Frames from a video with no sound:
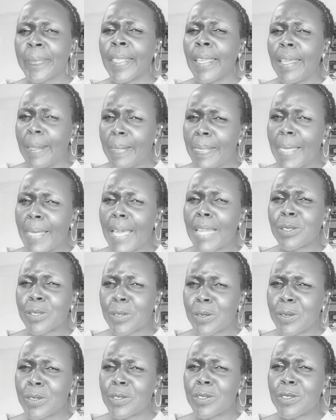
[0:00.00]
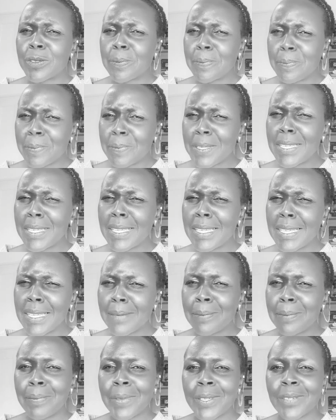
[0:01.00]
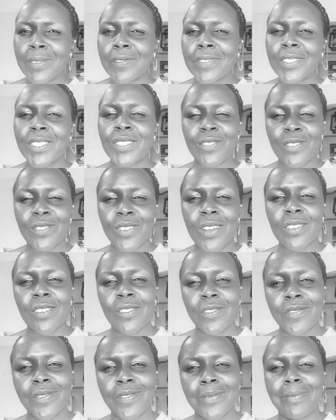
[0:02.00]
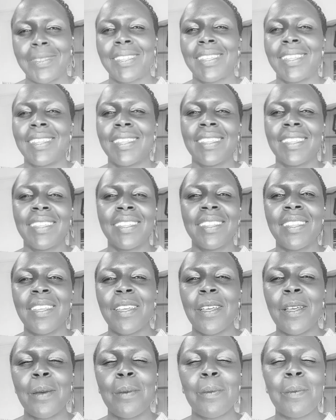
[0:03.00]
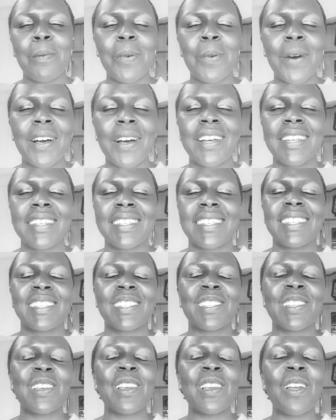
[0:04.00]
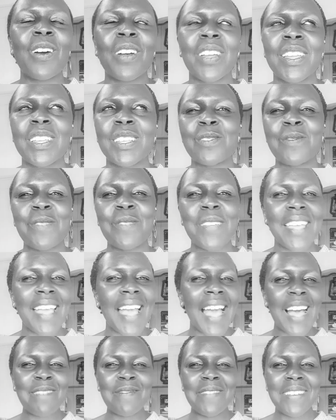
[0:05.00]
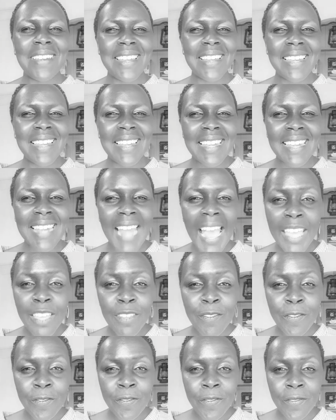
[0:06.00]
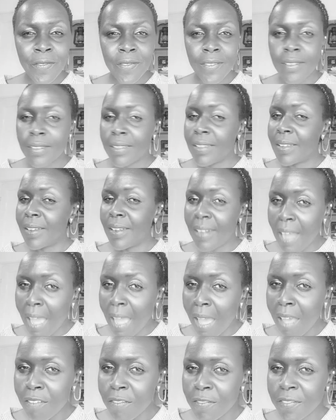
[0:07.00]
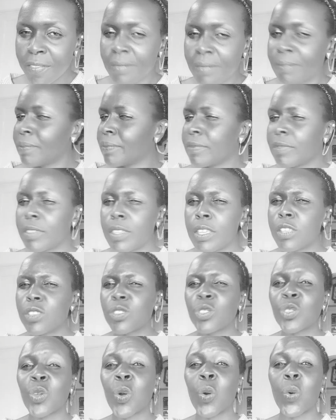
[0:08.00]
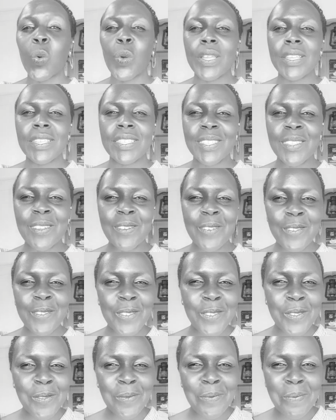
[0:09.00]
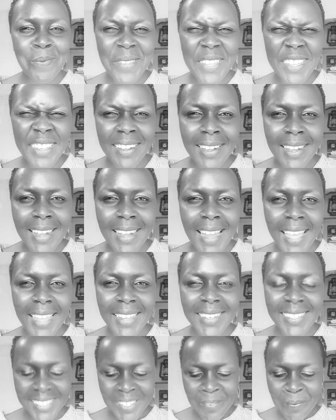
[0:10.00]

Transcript: that's going to be a bit of a struggle for me. But as long as we have life, love, there's always going to be light.